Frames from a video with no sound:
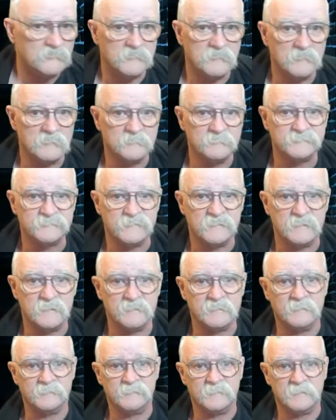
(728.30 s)
the garbage
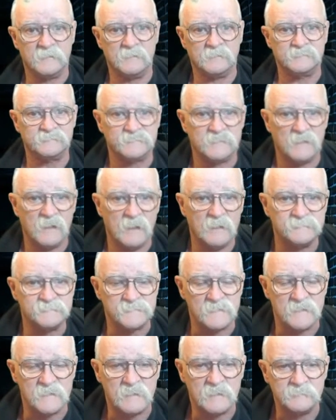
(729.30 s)
can. I think on the side. Hi,
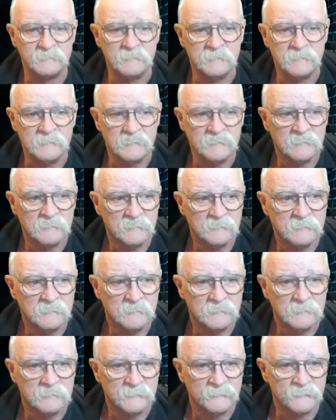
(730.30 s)
John. I
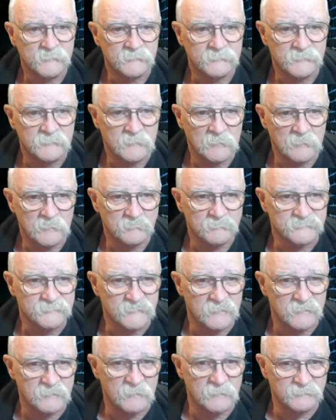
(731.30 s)
think the garbage
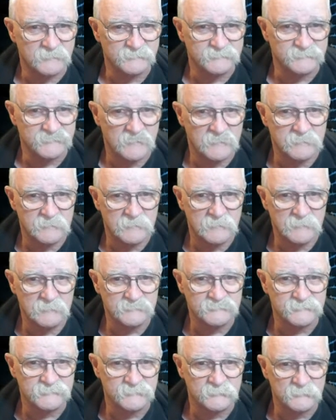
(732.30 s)
can on the side of the
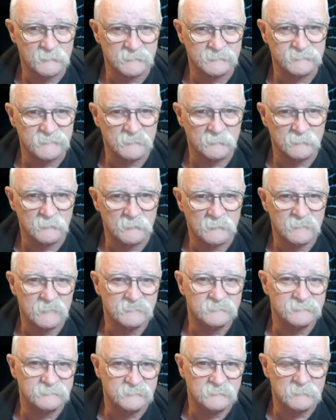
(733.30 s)
house just went somewhere
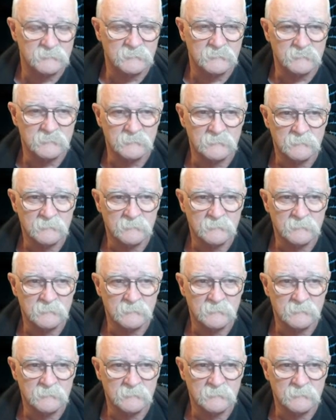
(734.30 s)
next door.